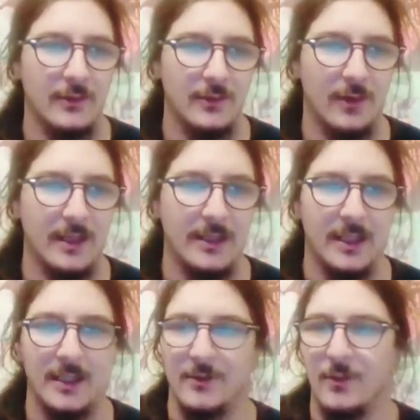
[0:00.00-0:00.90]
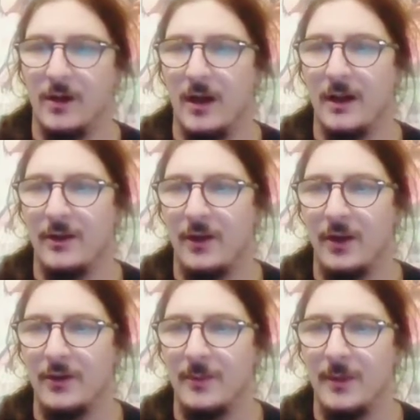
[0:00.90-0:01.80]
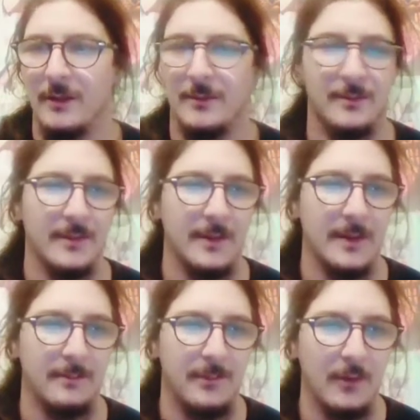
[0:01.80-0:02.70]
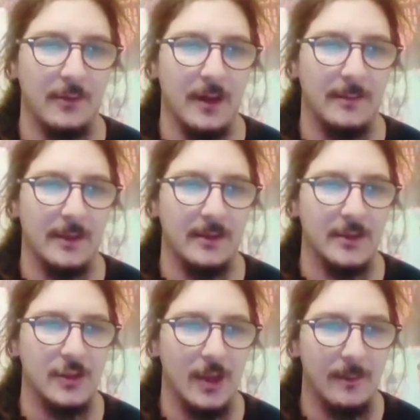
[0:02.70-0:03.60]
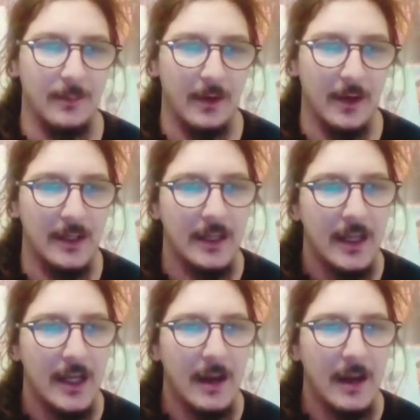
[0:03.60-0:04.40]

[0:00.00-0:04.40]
it was one of these things where I thought there'd be able to be a boat I'd be able to jump on,